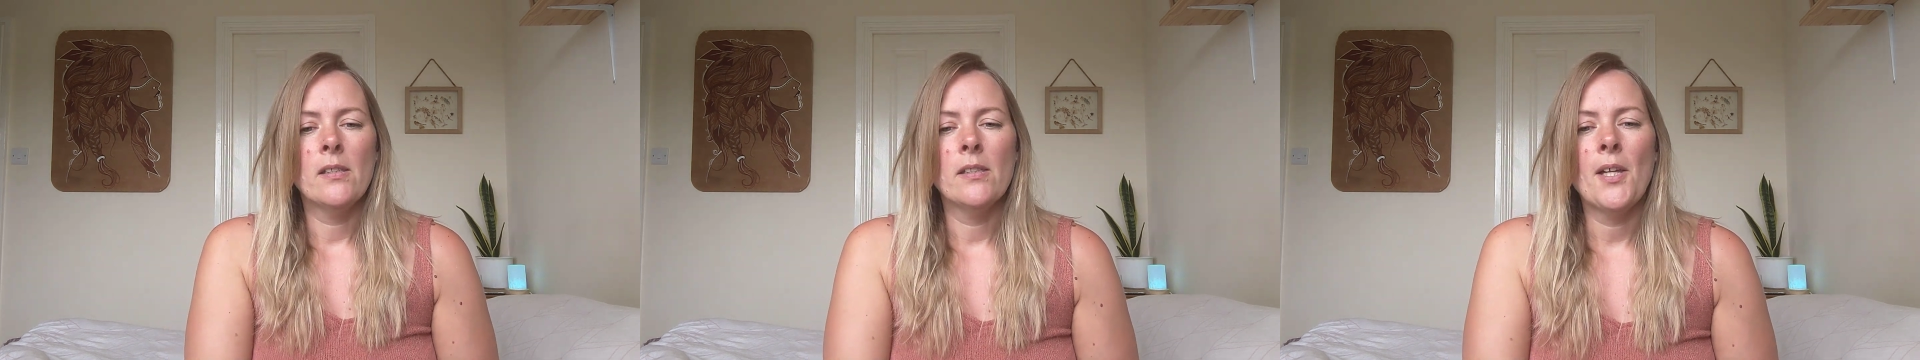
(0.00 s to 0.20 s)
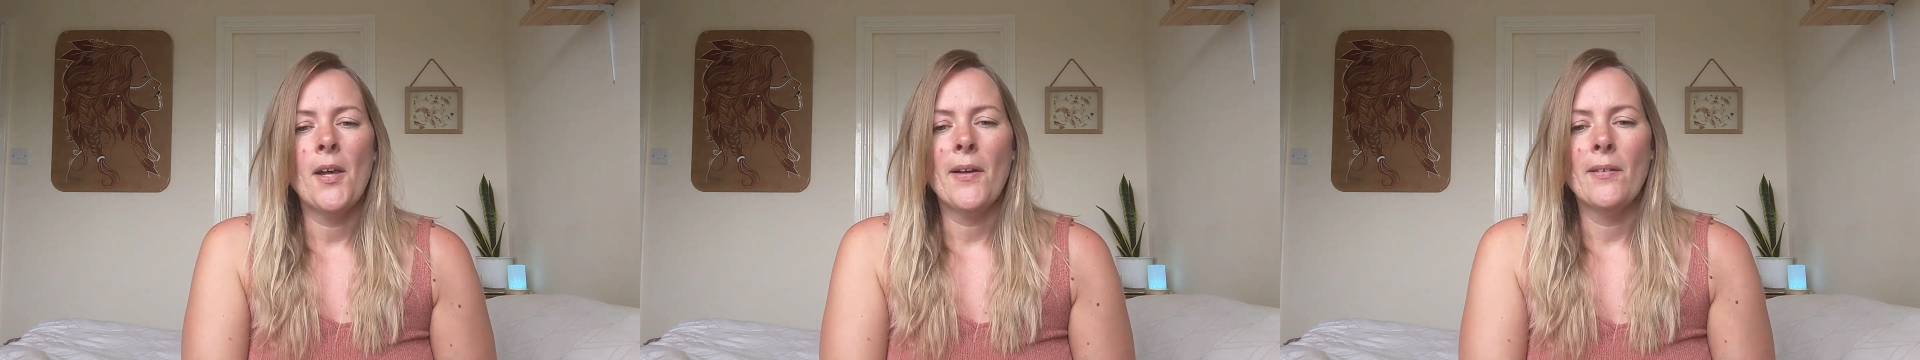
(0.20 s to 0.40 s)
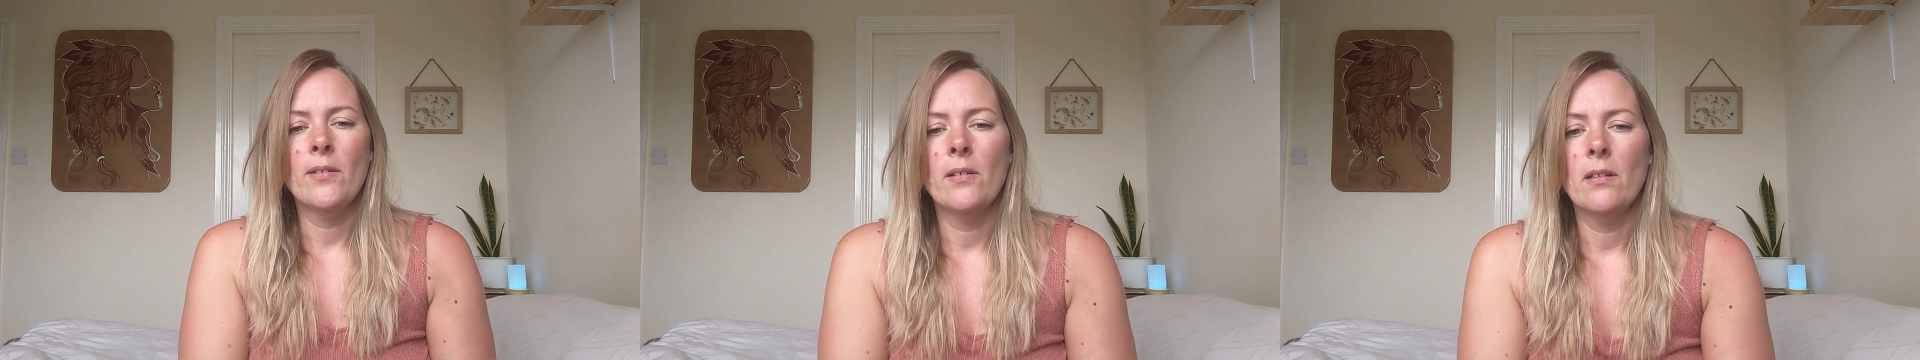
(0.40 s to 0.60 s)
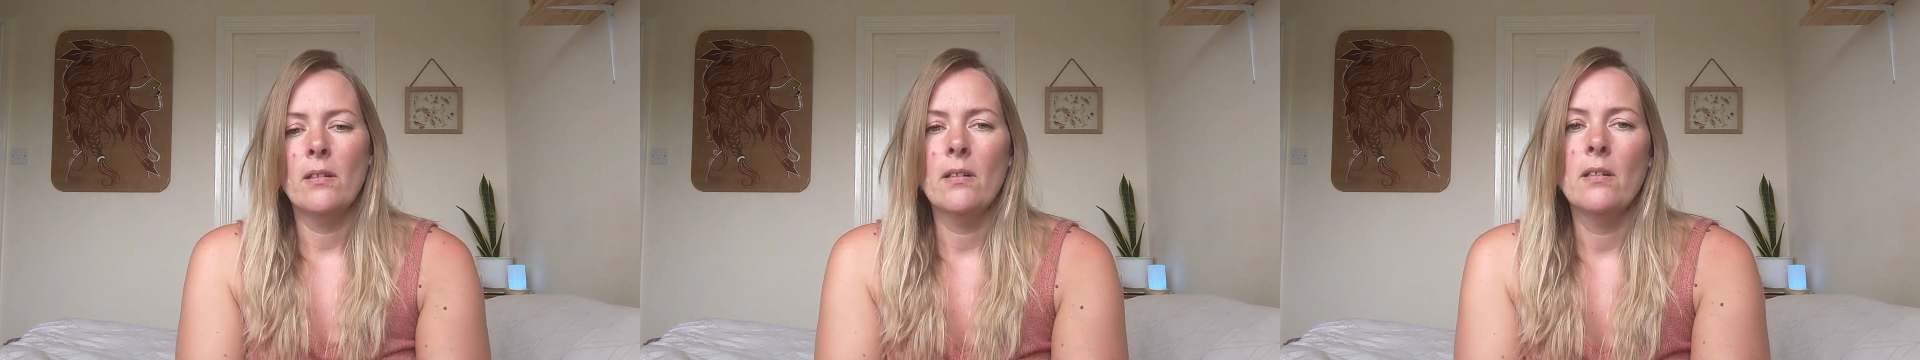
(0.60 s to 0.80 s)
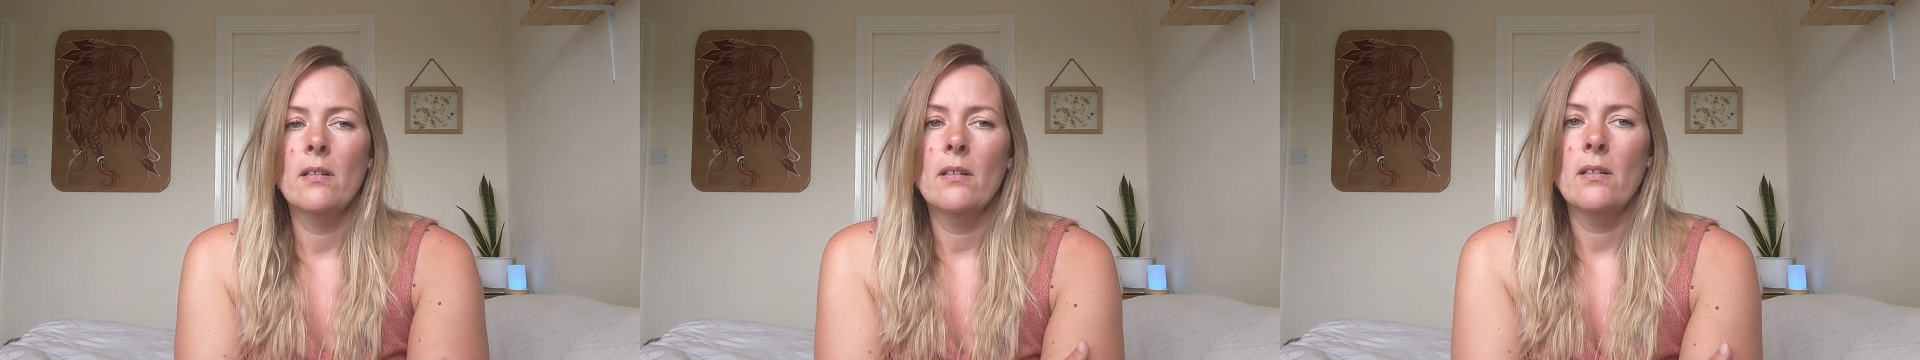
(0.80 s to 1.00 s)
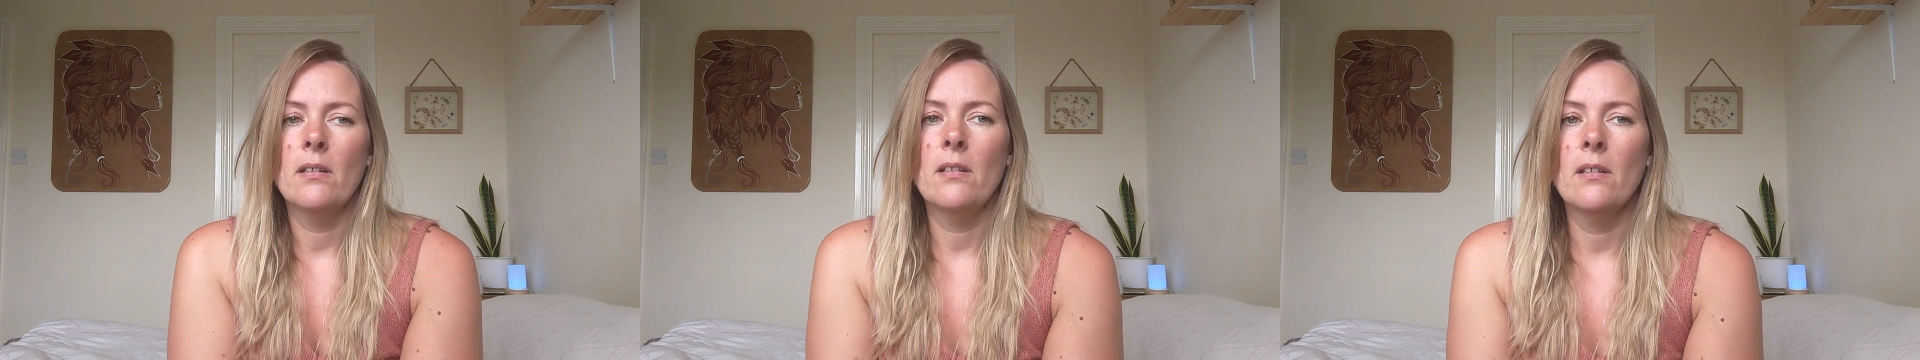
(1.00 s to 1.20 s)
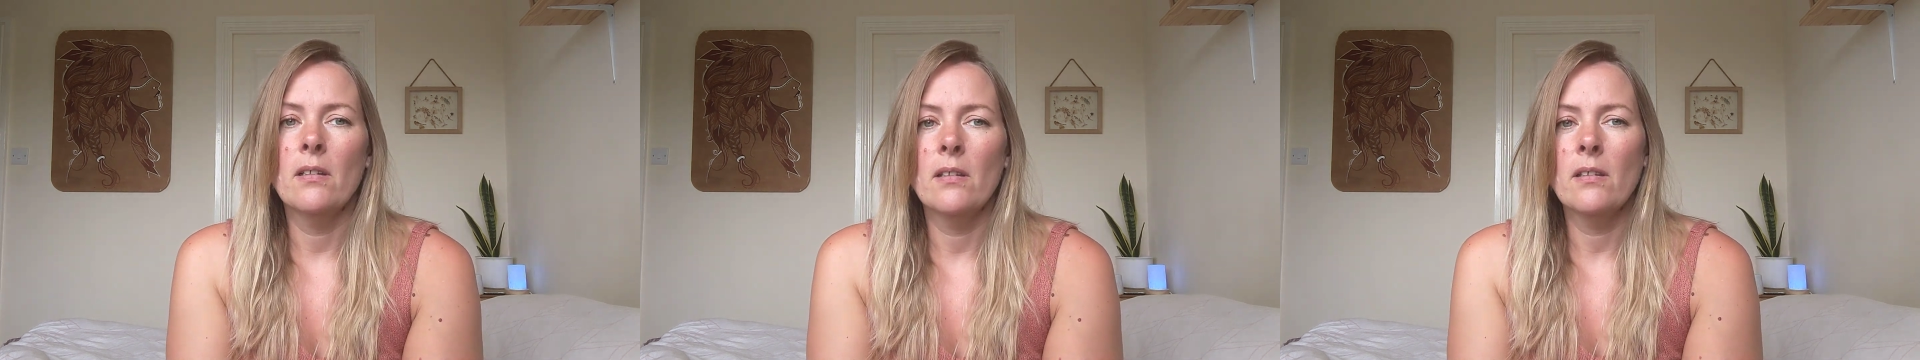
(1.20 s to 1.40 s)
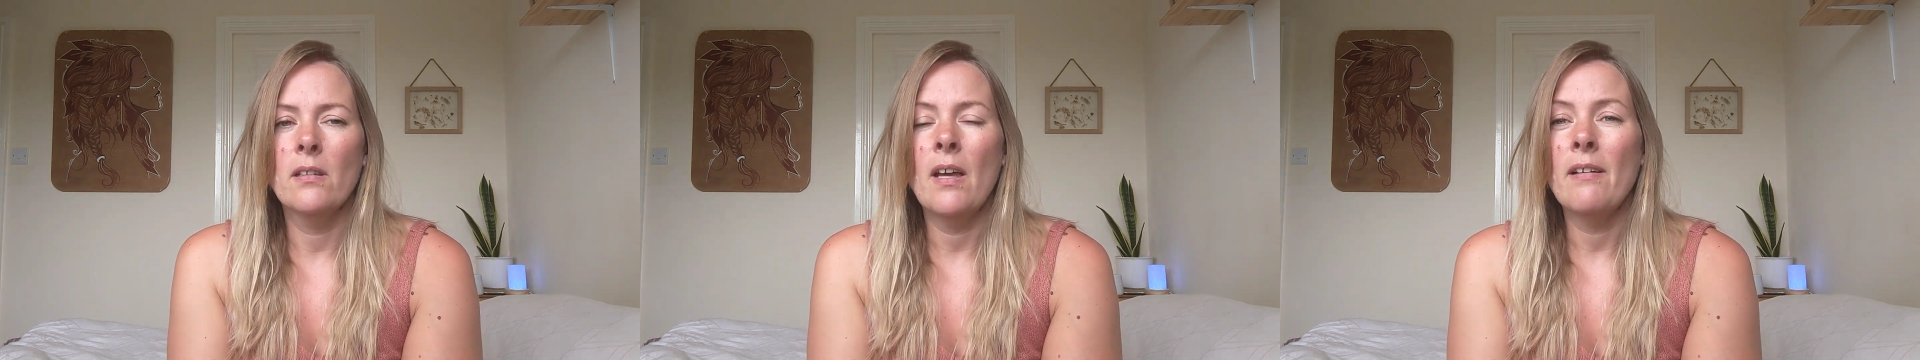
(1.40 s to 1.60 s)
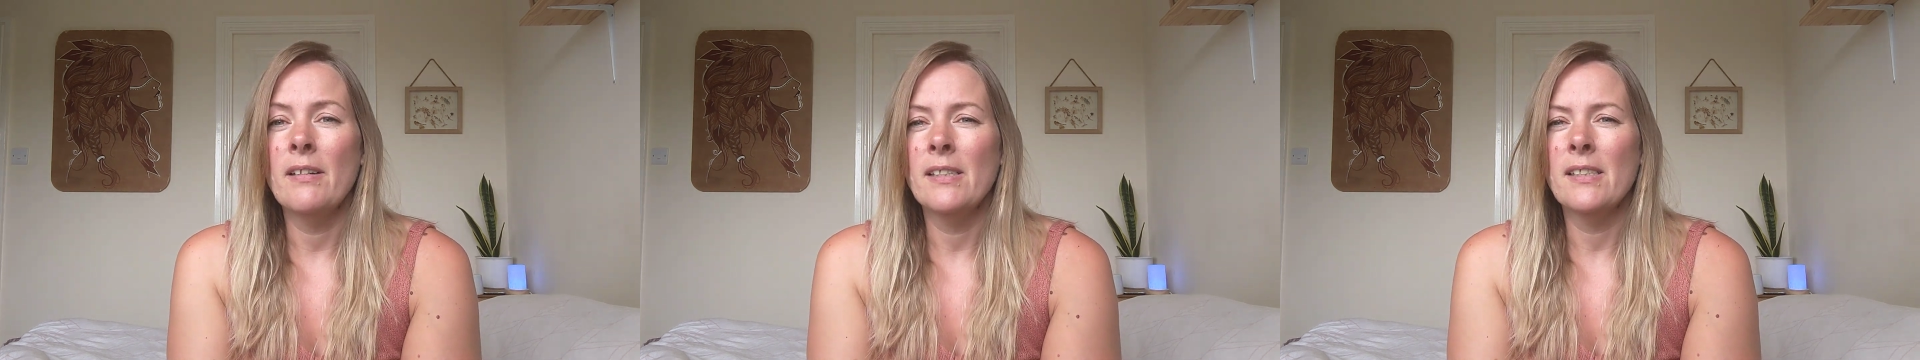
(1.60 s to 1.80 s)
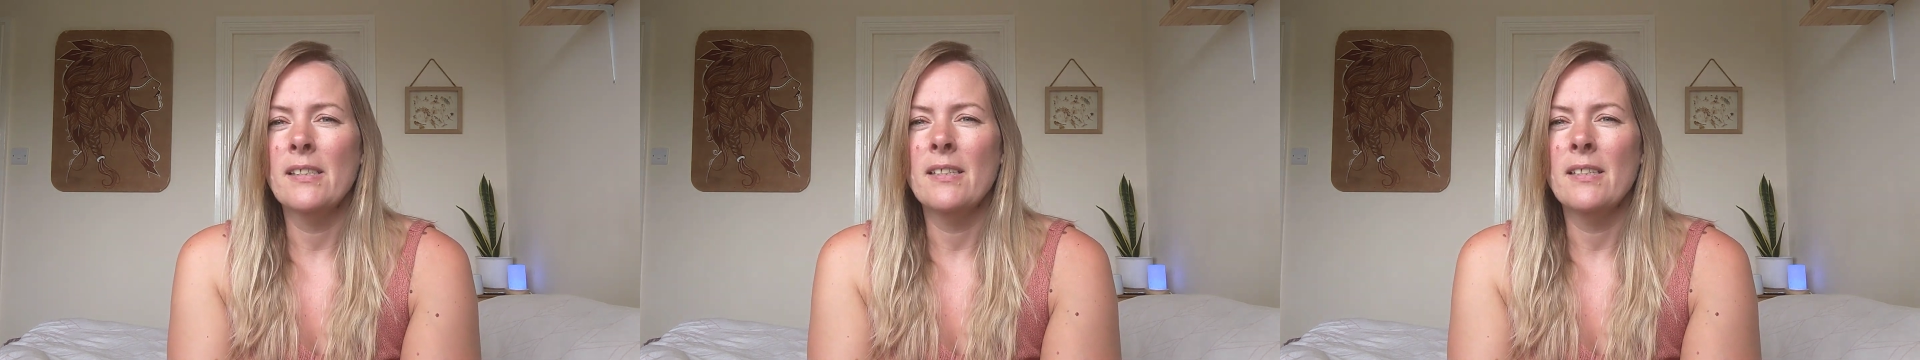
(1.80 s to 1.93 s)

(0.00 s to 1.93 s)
So there is